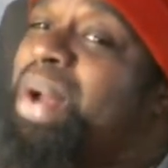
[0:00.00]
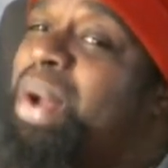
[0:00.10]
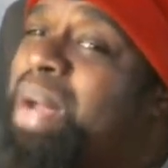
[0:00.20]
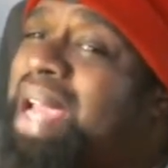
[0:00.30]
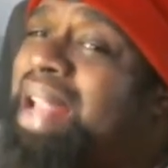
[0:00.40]

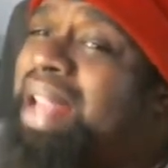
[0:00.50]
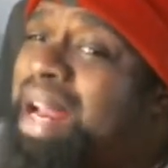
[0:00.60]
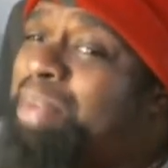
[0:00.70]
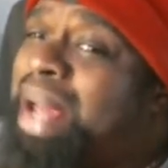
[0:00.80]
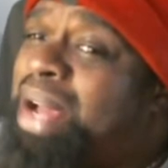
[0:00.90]
We got a lot
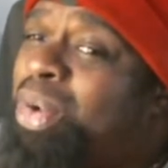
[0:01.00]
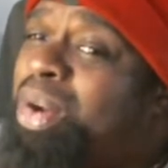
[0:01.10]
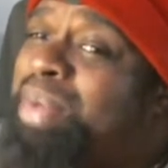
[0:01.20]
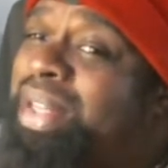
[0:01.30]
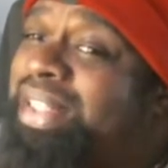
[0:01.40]
of black
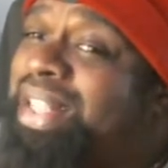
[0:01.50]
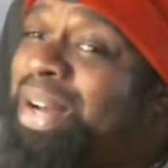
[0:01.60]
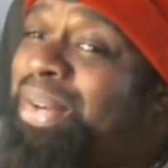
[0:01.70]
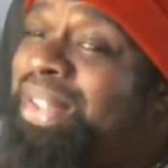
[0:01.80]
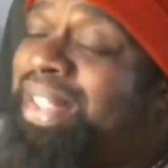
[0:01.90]
quarterbacks now.
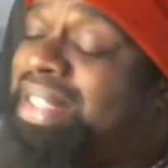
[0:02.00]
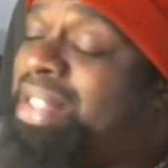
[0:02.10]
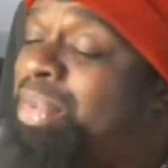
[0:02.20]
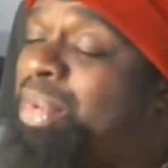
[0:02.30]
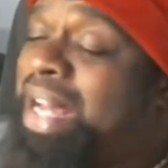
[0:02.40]
Let's see, we
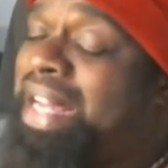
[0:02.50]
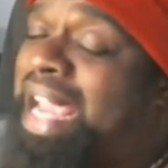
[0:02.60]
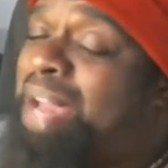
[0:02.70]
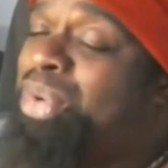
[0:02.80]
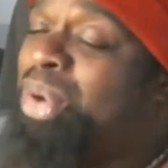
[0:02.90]
got Cam
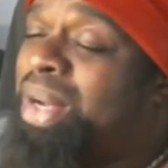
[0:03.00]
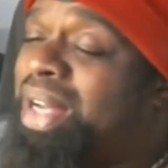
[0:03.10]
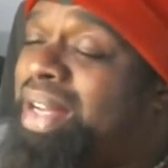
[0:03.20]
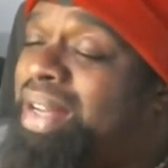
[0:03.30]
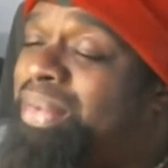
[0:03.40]

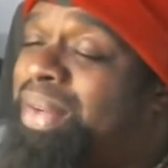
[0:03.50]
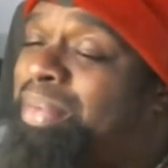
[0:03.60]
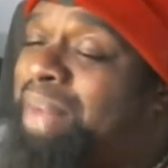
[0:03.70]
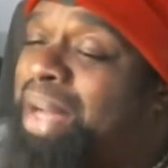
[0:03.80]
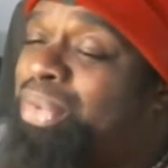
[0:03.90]
Newton, we got
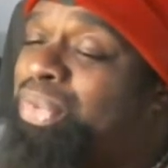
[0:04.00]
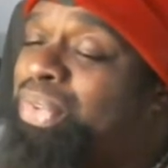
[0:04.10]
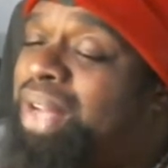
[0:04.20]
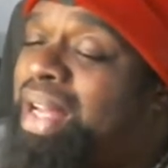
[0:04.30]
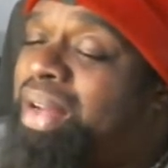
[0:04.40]
Michael
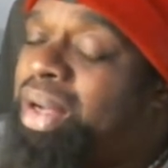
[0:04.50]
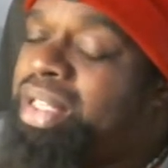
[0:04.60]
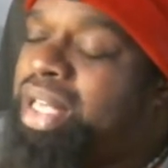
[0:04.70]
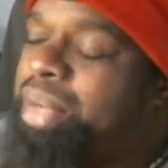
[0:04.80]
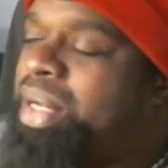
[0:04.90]
Vick. Actually,
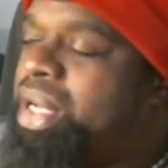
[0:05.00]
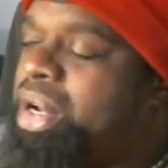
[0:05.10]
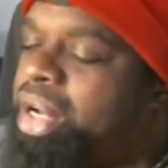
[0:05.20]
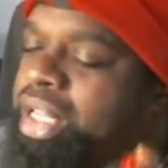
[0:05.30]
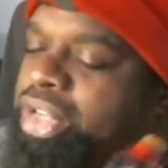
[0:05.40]
I mean,
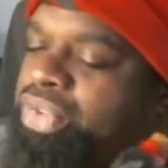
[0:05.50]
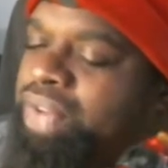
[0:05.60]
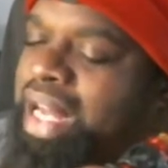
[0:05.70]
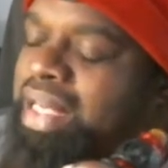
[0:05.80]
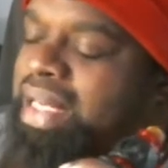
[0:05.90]
he's already
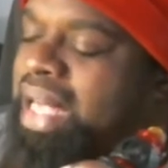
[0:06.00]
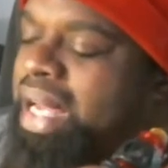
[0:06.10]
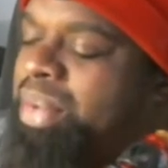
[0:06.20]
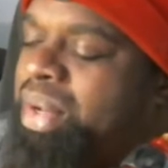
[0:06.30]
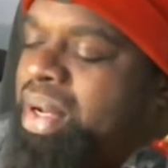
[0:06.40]
out the game.
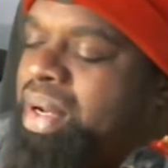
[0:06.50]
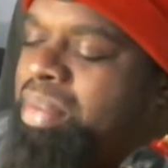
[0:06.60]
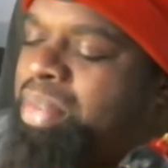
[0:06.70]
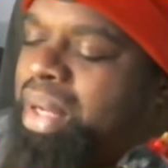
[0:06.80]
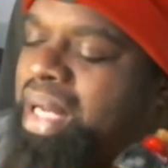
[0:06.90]

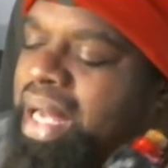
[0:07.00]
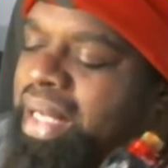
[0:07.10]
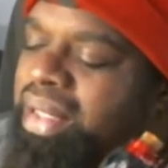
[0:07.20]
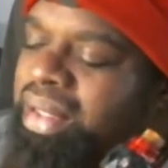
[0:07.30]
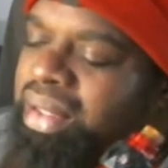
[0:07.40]
But, like,
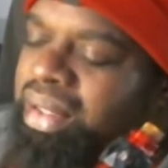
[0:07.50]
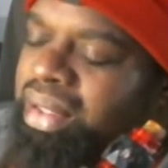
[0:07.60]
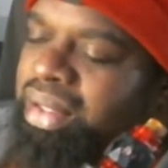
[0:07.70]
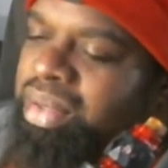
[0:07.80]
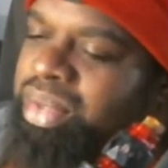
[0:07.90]

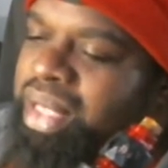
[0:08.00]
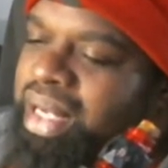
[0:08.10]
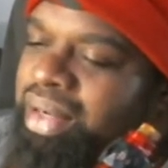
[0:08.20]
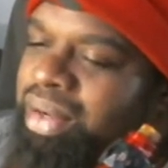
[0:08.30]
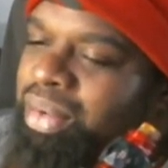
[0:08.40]
you know what I'm saying?
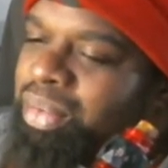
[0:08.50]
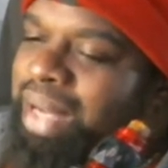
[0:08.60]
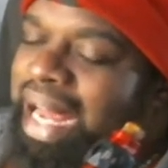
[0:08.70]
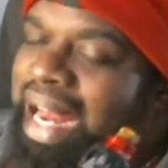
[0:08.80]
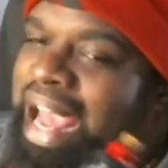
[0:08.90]
We
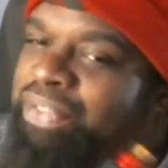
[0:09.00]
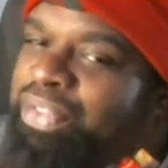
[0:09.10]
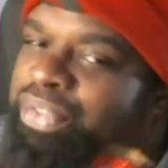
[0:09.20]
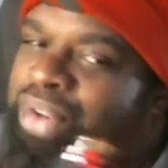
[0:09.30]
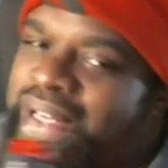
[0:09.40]
got half of
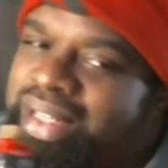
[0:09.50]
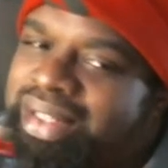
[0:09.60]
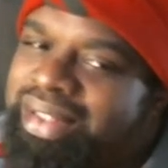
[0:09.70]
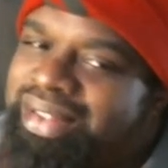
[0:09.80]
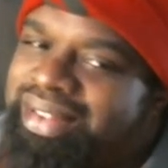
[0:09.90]
fucking
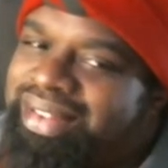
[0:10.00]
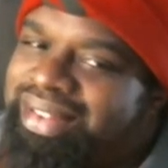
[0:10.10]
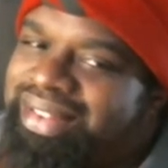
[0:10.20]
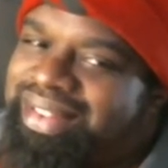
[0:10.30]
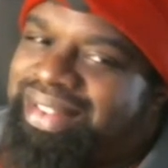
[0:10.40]

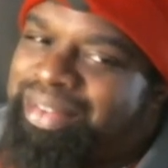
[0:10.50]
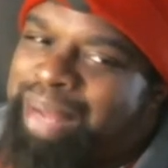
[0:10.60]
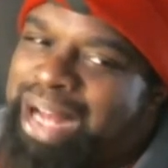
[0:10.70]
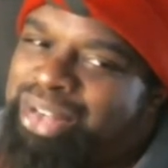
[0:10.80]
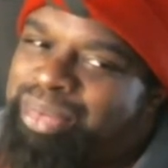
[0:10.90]

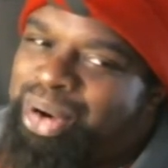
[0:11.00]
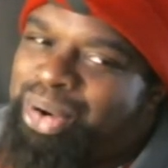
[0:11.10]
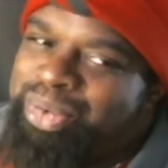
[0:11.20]
Patrick Mahomes.